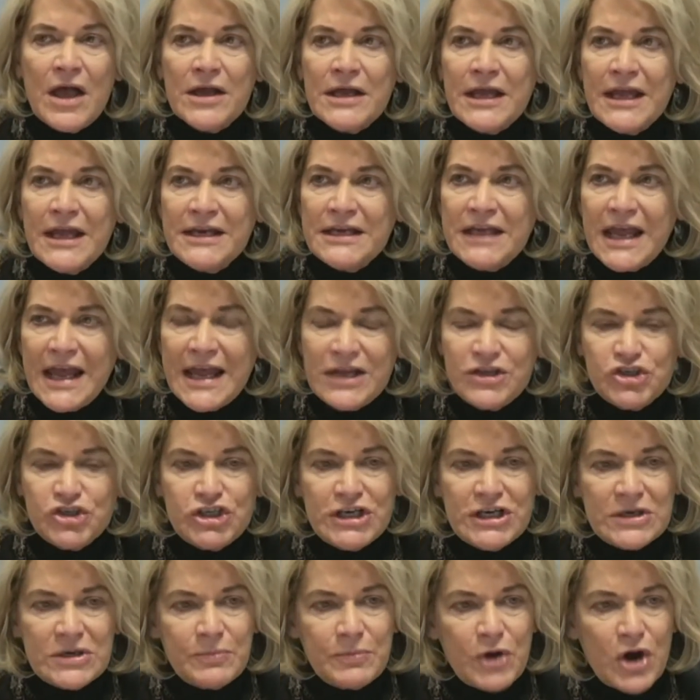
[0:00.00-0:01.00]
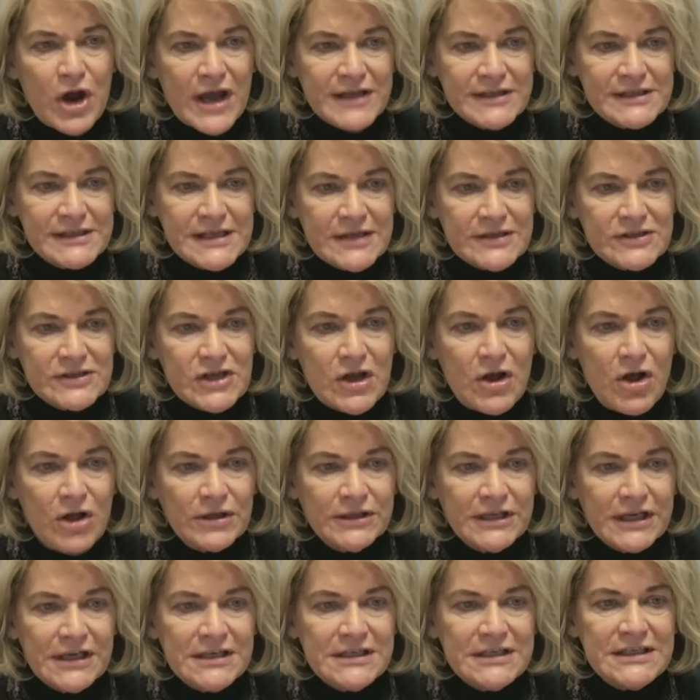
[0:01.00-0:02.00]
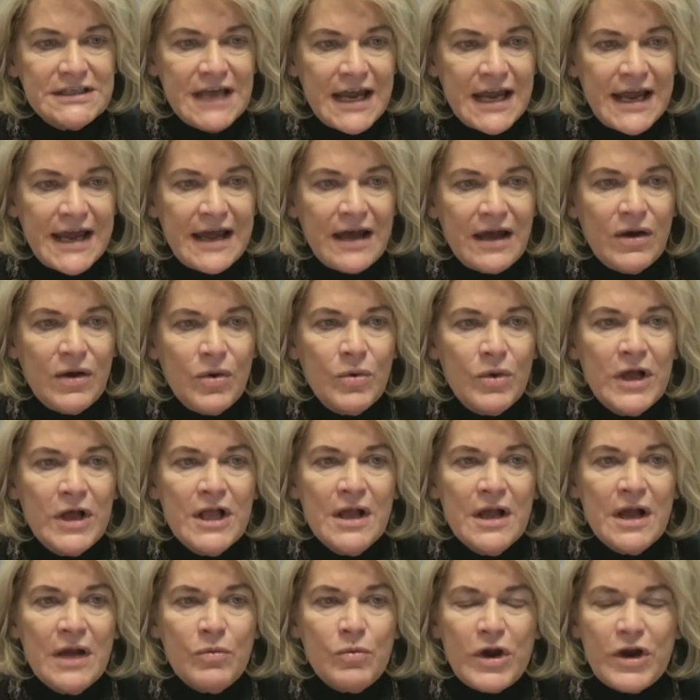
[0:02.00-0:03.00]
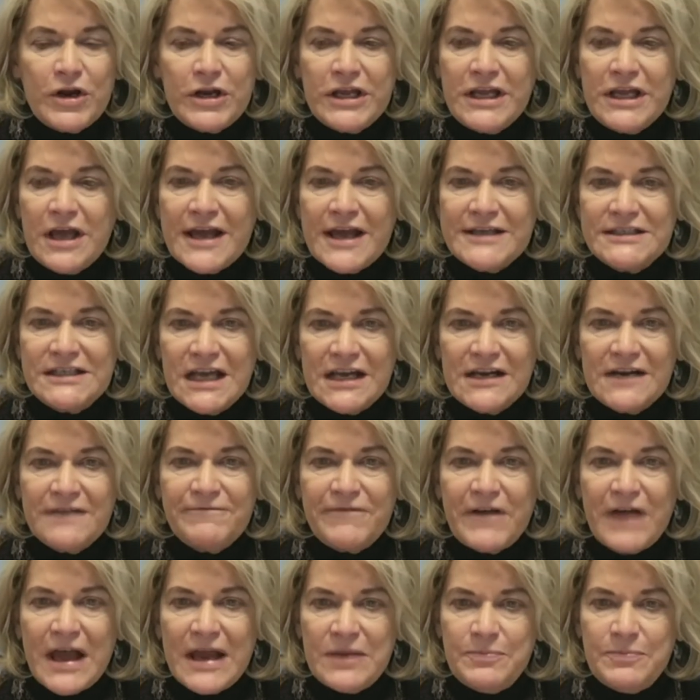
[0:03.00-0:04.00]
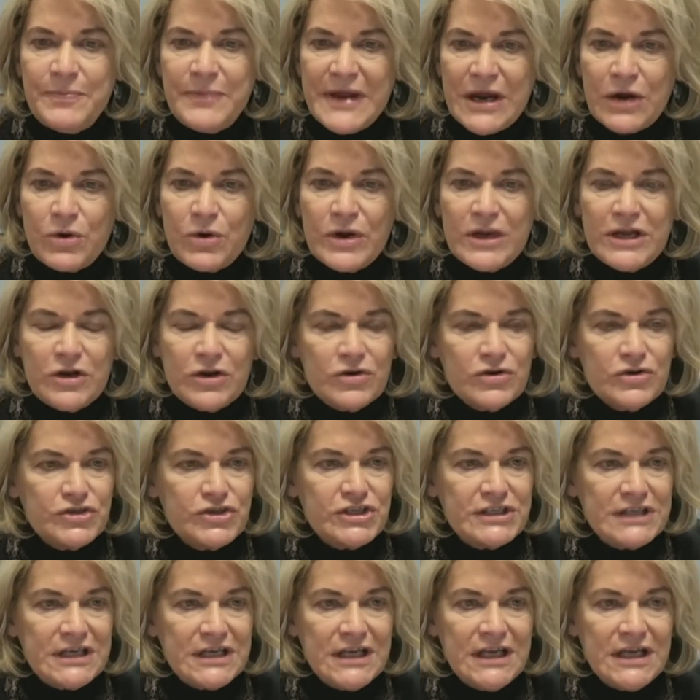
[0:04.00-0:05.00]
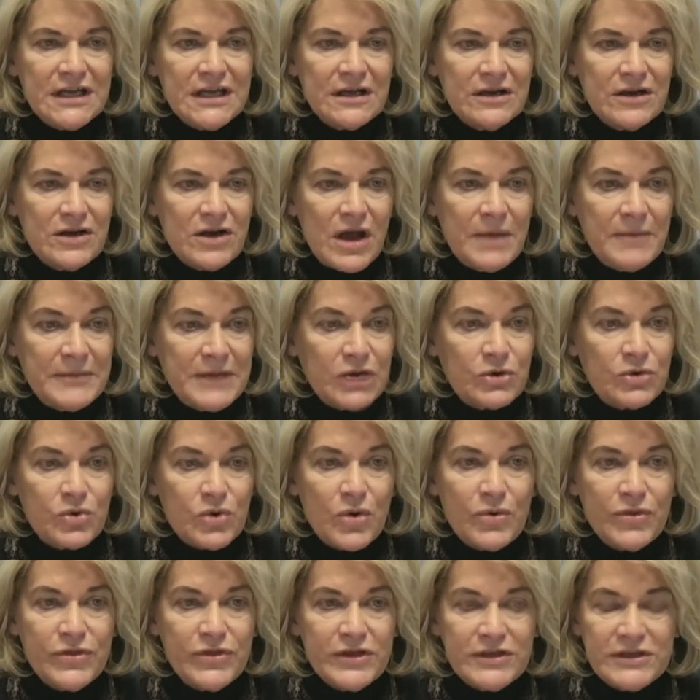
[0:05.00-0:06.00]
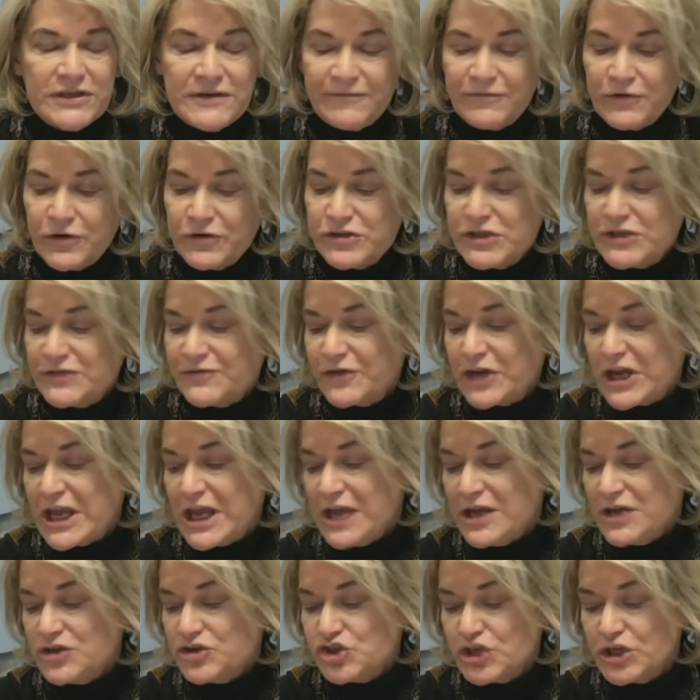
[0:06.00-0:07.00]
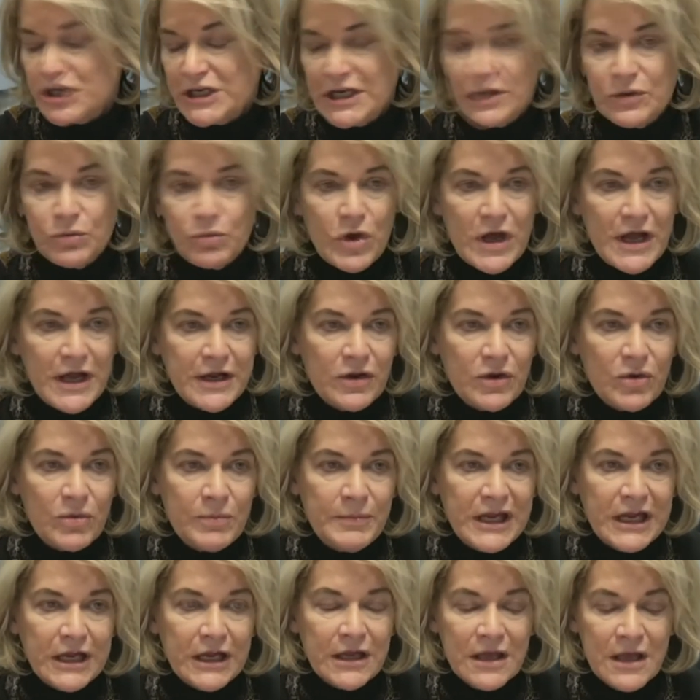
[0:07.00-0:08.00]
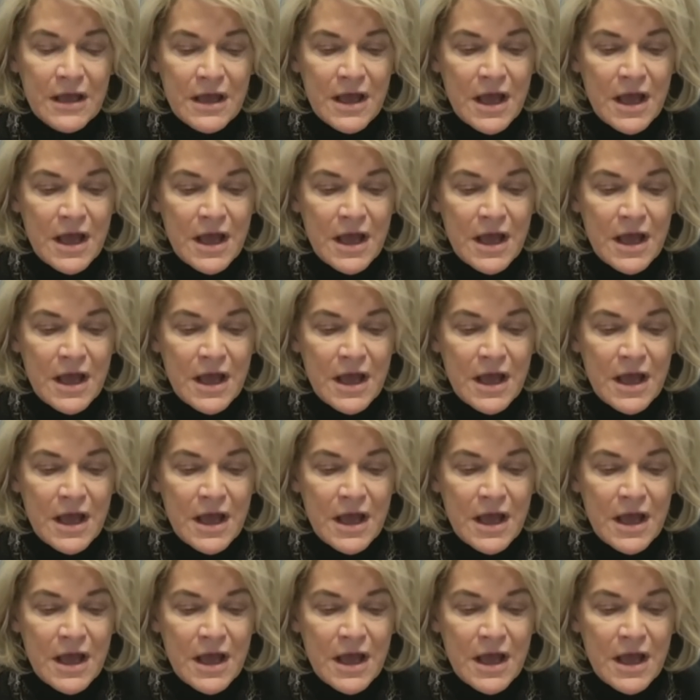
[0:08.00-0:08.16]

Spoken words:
engaged in a process called Endow, where he identified barriers to economic growth and diversification in Wyoming.